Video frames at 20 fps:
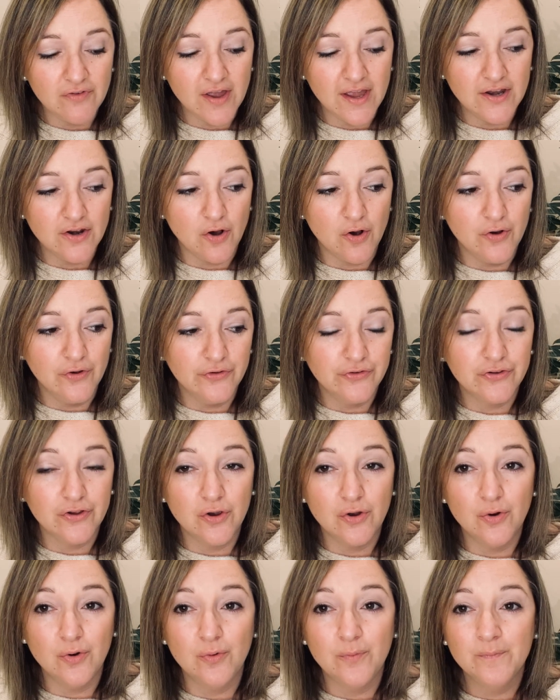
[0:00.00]
and
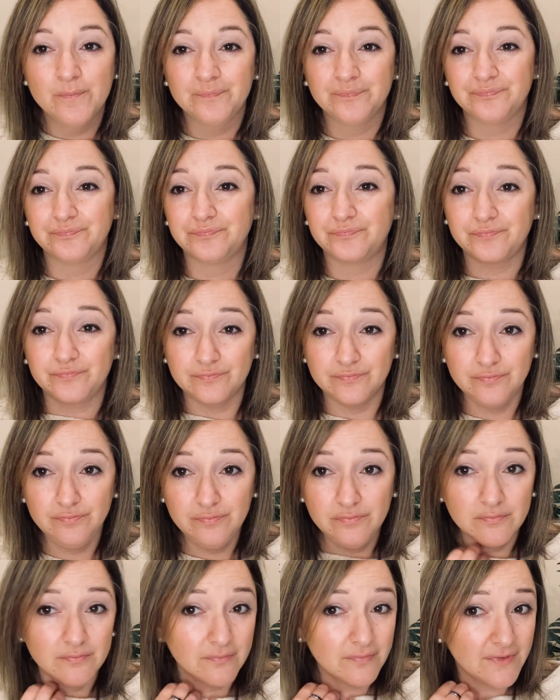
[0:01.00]
also
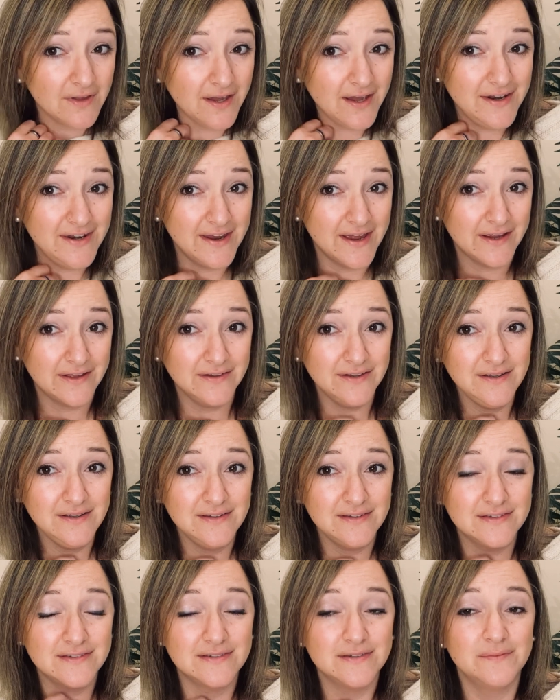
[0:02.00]
a
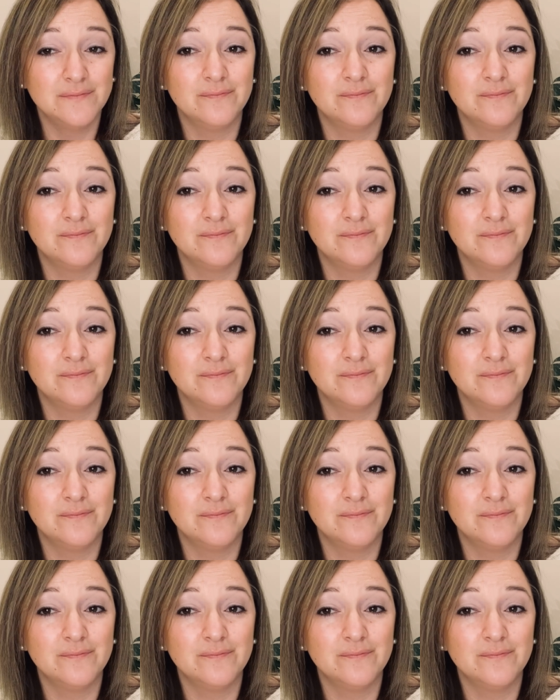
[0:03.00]
necklace,